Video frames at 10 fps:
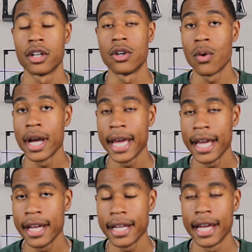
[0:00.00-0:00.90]
Go
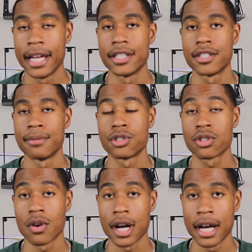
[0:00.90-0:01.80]
ahead and
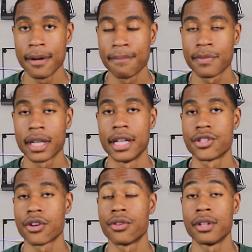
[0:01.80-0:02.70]
subscribe and
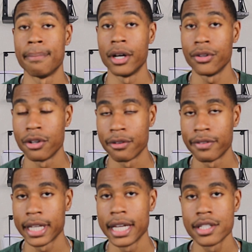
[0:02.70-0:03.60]
turn on the bell
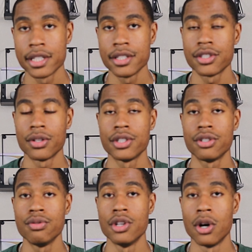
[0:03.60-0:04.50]
notifications so
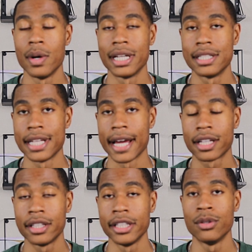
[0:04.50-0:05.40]
that you know
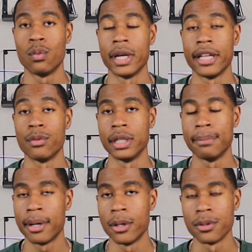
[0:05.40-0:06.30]
exactly when we
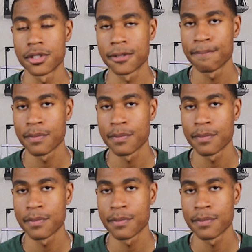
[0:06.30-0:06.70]
post.